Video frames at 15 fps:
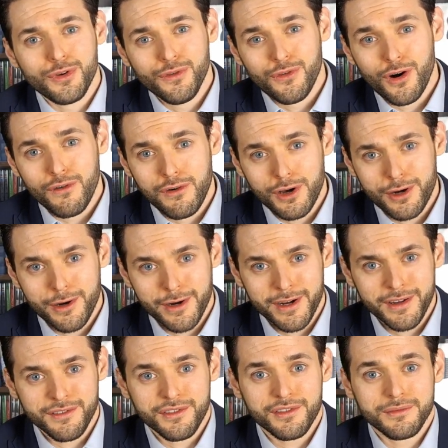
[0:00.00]
to involve other
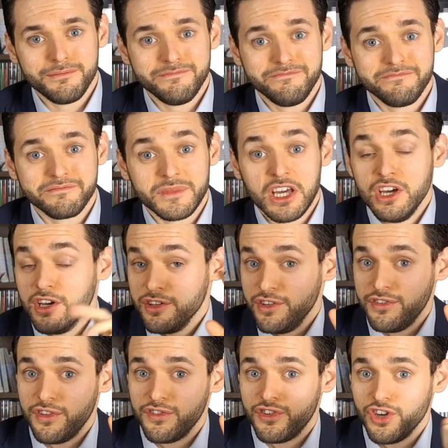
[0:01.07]
organs.
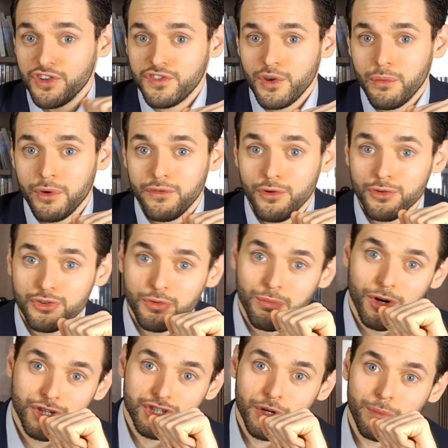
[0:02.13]
This is just a review to
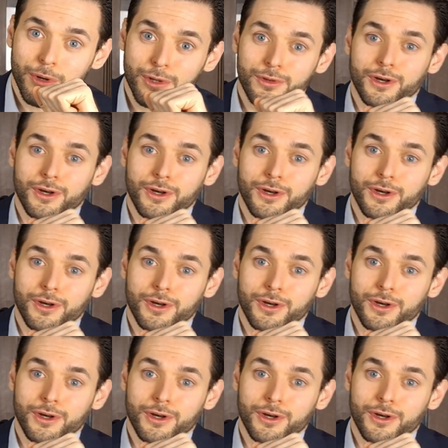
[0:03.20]
brush up our